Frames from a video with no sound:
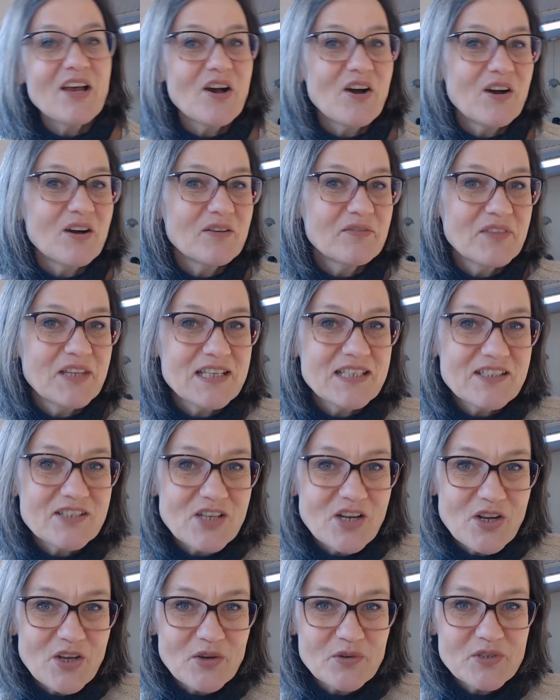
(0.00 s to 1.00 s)
of the
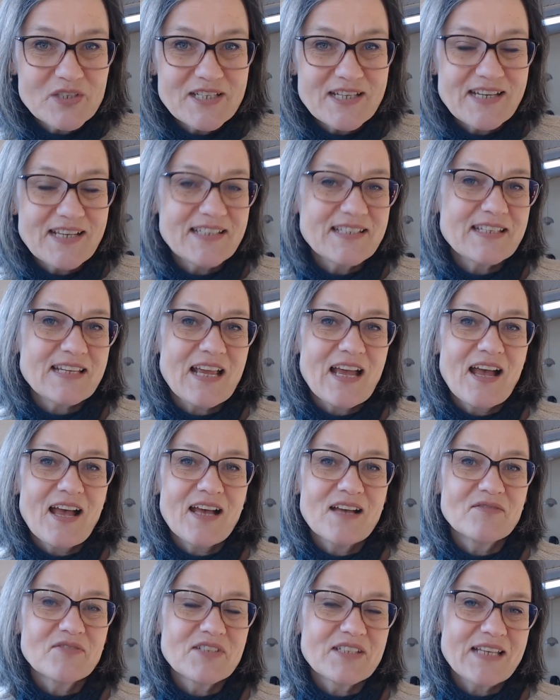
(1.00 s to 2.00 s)
Celosia
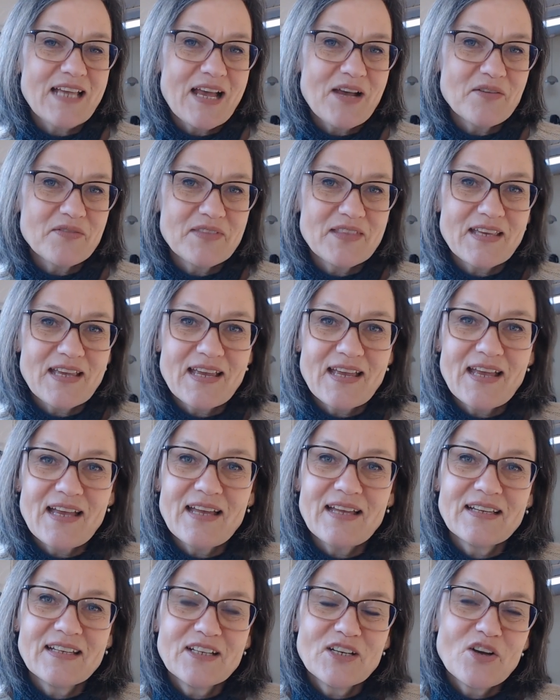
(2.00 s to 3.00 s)
scarves out there
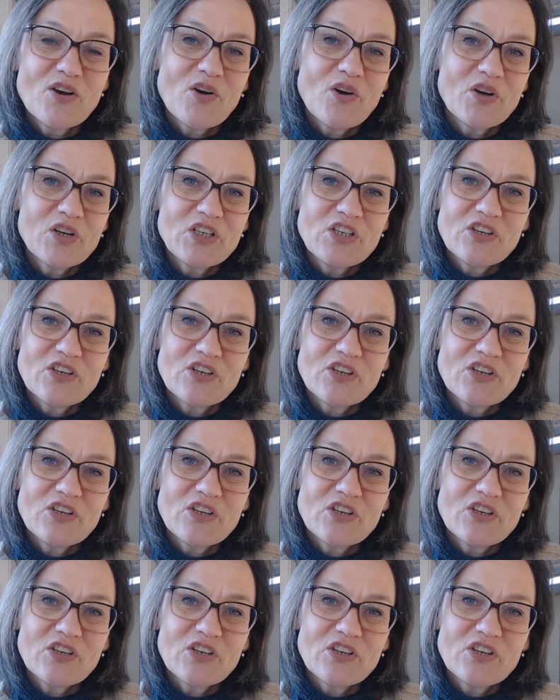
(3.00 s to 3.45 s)
on your